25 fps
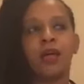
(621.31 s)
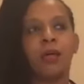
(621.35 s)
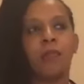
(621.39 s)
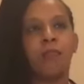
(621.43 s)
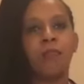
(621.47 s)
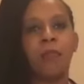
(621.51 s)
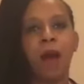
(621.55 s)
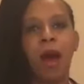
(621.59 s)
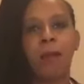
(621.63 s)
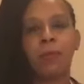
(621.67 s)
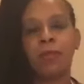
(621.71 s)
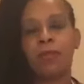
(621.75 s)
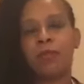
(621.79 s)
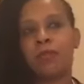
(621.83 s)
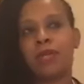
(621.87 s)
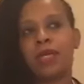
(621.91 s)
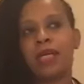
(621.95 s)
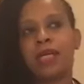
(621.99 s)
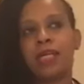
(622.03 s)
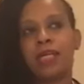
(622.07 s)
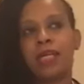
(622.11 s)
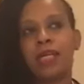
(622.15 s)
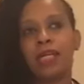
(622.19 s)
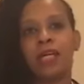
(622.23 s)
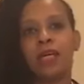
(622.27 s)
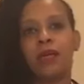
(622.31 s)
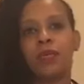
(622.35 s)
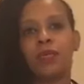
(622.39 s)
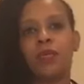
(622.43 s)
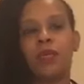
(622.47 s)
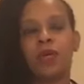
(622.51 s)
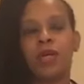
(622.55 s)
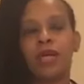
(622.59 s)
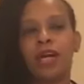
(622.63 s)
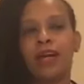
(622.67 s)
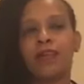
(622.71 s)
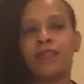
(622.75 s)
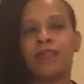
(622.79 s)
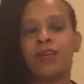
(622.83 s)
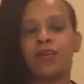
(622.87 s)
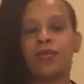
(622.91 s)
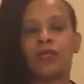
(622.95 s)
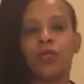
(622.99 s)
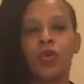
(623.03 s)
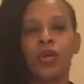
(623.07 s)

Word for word: mommy meetup, whatever.